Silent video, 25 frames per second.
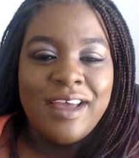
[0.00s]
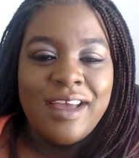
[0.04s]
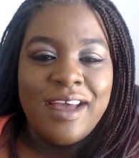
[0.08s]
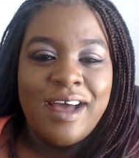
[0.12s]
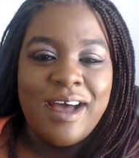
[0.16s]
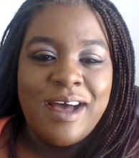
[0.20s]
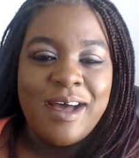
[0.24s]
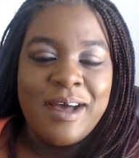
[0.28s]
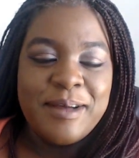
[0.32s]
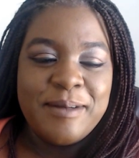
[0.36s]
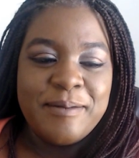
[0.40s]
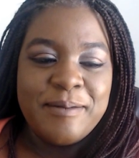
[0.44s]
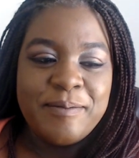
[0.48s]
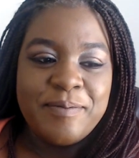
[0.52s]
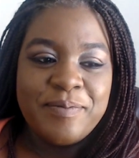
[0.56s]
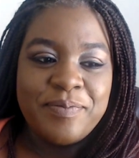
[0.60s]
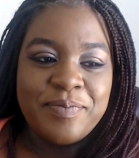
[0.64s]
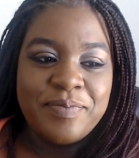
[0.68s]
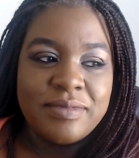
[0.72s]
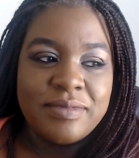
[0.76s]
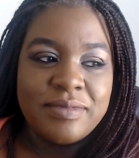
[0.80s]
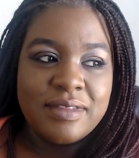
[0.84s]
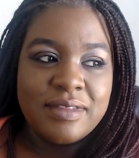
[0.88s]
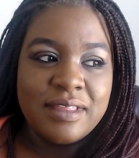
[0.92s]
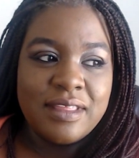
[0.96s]
Um,
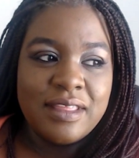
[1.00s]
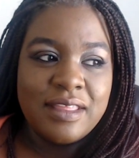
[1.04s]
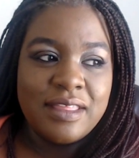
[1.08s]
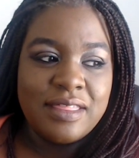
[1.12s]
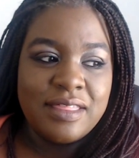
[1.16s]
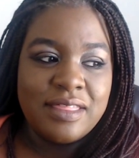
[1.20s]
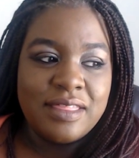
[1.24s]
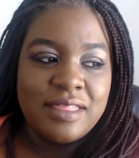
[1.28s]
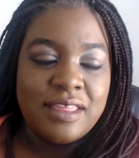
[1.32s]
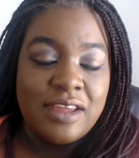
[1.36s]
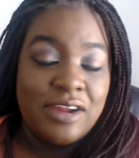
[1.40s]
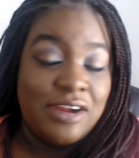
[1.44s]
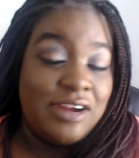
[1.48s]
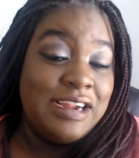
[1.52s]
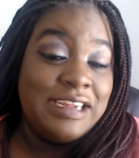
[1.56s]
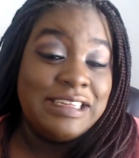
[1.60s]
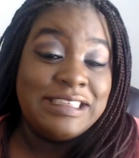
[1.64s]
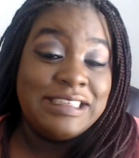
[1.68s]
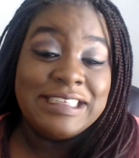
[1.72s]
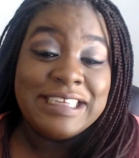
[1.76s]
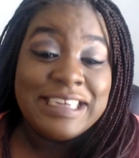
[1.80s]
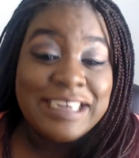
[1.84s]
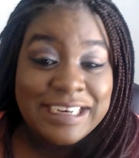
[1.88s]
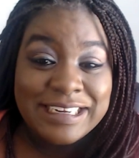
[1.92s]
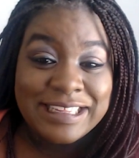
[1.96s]
there
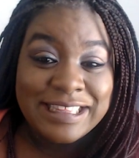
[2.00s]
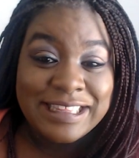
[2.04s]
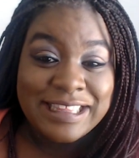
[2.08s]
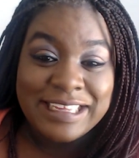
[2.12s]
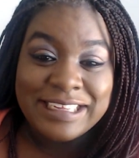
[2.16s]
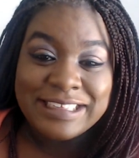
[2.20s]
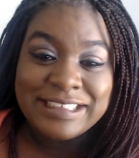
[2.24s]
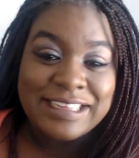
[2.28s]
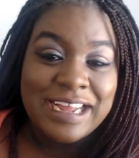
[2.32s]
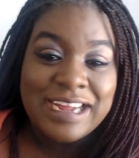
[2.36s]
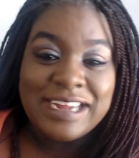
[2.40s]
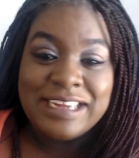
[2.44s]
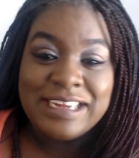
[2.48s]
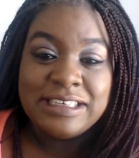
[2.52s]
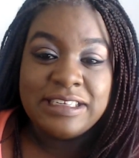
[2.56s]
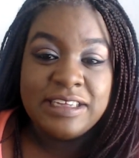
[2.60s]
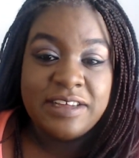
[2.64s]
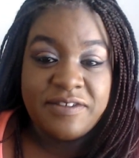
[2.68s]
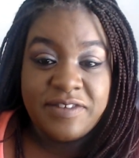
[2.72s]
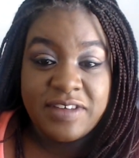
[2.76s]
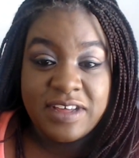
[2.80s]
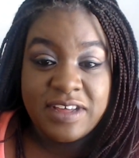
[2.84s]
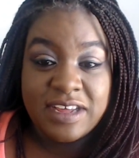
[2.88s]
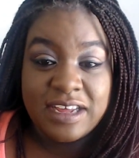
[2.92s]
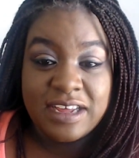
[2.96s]
isn't anything
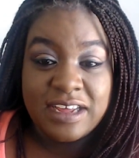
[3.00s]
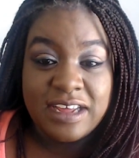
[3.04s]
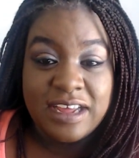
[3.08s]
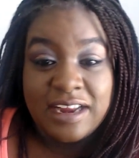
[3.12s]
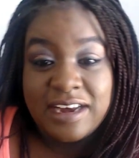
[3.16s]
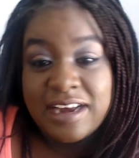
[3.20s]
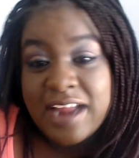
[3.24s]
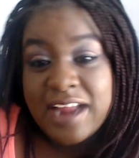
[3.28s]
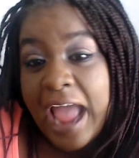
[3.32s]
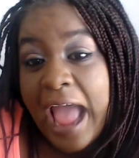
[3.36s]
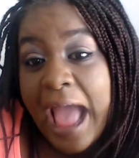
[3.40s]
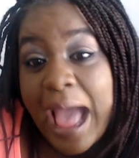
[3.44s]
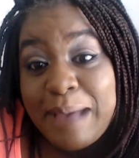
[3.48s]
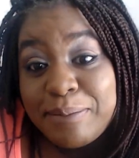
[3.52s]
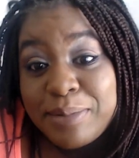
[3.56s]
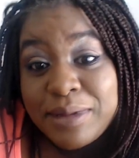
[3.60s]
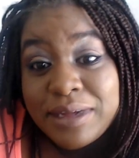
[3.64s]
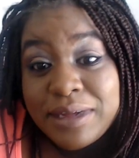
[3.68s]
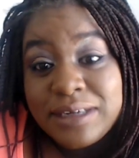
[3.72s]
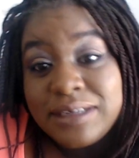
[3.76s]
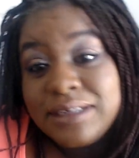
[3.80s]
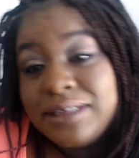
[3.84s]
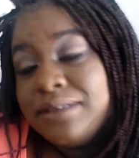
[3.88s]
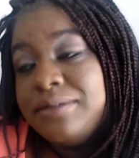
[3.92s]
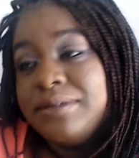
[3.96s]
scientific. It
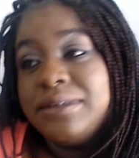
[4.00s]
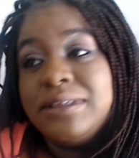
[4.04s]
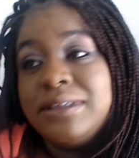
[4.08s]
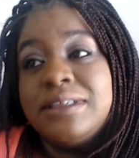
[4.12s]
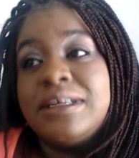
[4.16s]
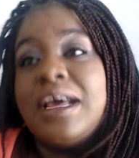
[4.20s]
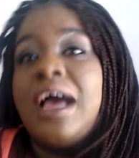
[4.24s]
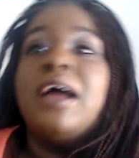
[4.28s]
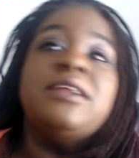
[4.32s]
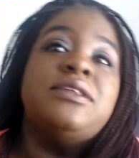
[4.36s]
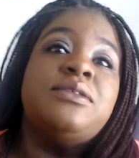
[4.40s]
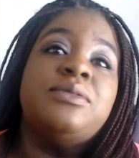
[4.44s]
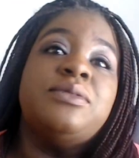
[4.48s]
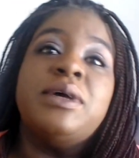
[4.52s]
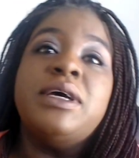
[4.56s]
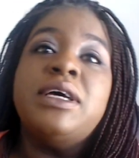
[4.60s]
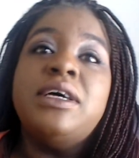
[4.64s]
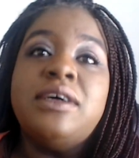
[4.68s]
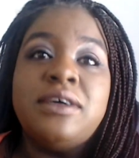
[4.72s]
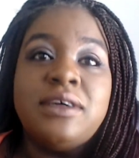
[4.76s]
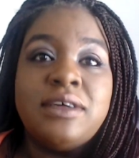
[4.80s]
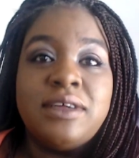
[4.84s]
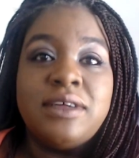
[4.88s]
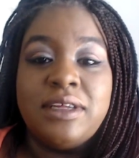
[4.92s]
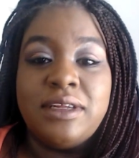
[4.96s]
happened. It was God's
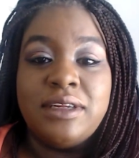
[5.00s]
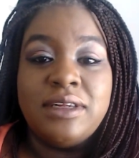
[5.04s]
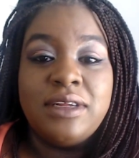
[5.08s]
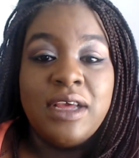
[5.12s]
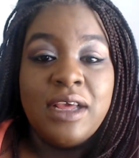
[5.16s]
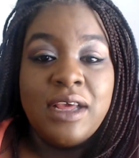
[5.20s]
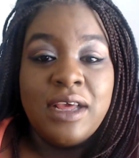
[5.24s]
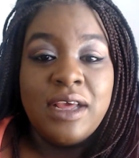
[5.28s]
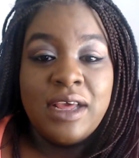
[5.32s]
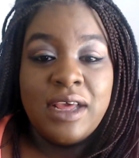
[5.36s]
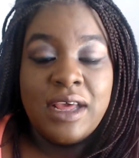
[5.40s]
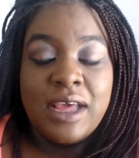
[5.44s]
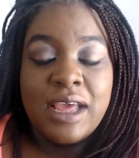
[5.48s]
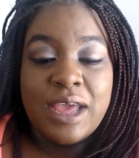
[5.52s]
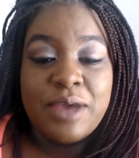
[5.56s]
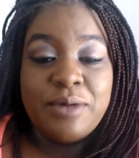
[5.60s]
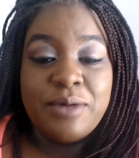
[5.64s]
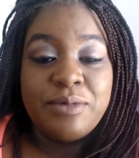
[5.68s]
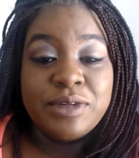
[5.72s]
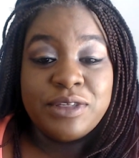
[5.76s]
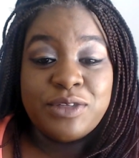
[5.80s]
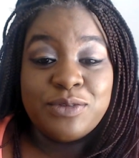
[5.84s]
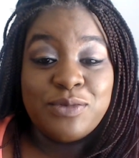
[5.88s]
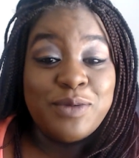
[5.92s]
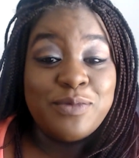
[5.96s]
will, and it
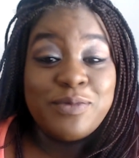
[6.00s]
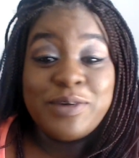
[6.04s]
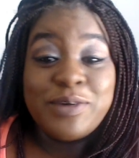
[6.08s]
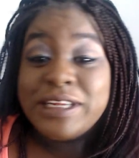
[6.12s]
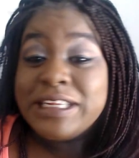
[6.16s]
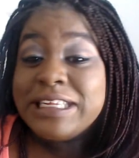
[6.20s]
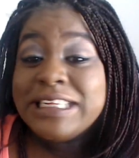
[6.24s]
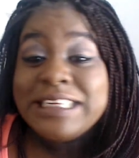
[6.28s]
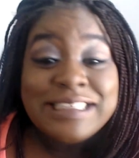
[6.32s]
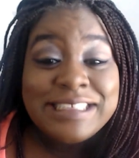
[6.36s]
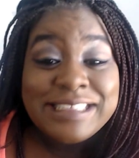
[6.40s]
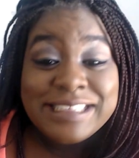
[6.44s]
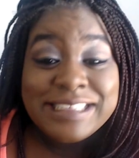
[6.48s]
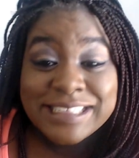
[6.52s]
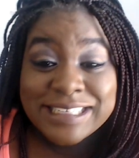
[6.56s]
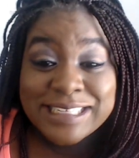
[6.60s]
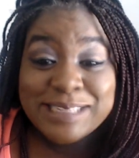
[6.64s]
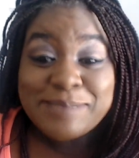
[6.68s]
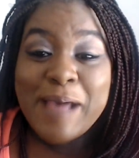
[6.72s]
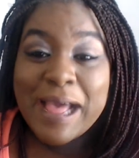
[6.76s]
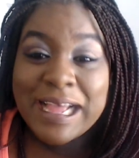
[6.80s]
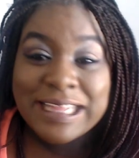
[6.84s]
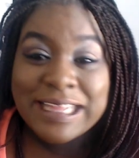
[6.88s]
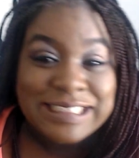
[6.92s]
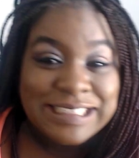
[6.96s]
was when we least
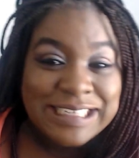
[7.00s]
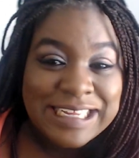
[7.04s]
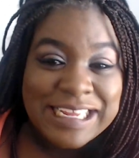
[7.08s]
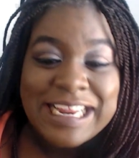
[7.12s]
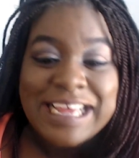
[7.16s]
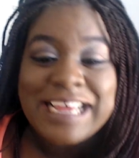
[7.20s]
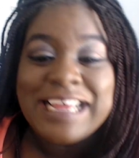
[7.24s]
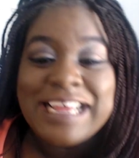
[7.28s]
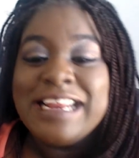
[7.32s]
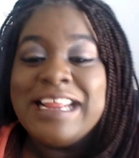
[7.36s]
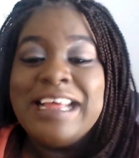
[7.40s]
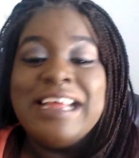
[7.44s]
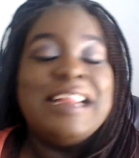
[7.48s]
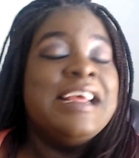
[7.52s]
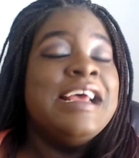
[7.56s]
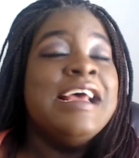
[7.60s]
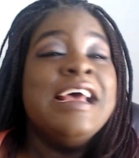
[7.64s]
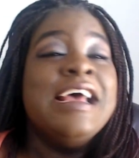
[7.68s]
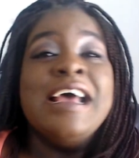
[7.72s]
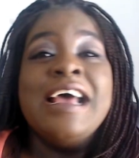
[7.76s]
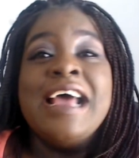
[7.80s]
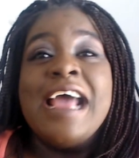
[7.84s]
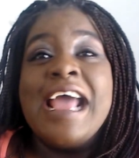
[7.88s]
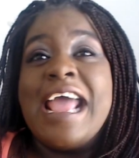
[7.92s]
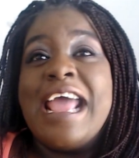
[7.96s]
expected it, and
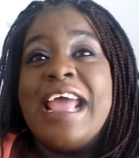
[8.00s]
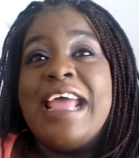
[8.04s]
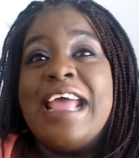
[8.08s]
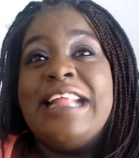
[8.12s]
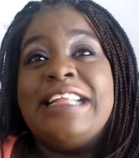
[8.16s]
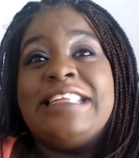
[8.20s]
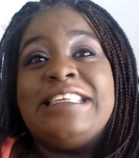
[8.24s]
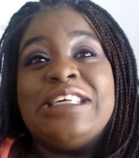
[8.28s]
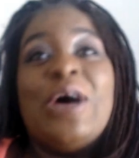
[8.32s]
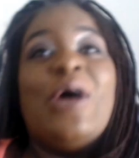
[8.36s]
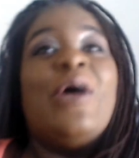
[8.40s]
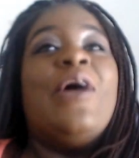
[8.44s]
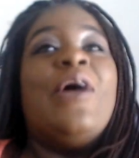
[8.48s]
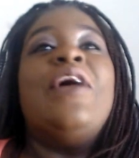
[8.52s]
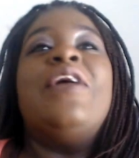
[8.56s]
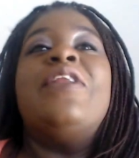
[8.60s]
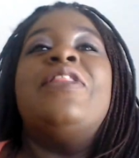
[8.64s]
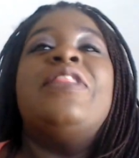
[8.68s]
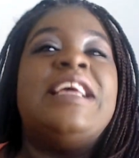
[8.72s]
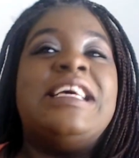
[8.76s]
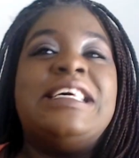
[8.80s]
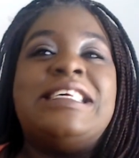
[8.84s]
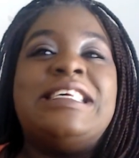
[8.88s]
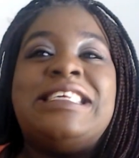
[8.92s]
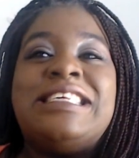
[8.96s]
it's all
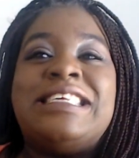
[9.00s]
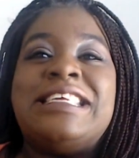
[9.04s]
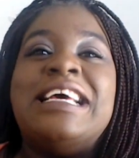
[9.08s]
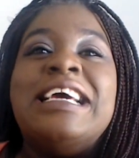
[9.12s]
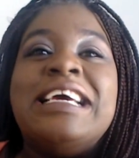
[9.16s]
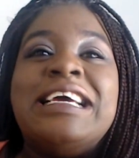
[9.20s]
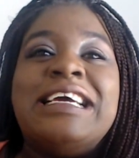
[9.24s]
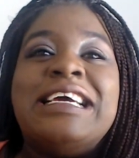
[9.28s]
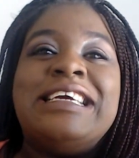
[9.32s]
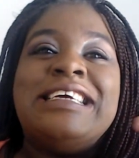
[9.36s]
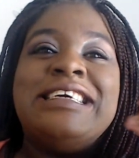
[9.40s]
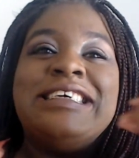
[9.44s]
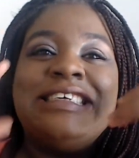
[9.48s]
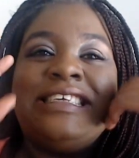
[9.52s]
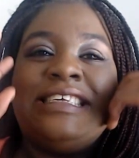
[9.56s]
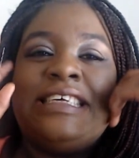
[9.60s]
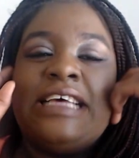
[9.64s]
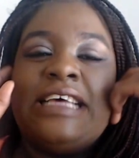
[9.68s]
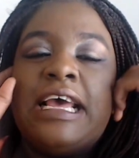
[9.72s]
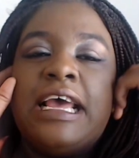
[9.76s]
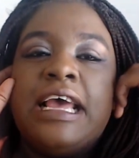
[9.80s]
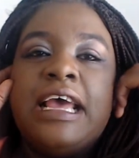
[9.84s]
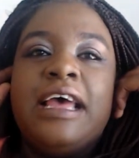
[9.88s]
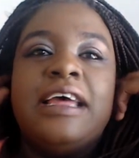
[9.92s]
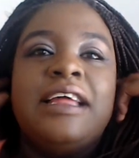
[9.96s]
these things.
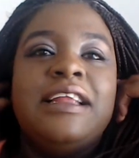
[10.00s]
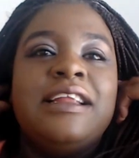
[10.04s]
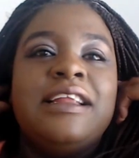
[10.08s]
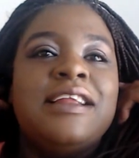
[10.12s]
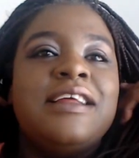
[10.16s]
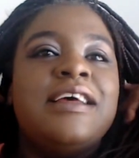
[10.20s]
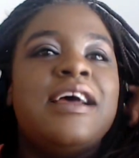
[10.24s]
And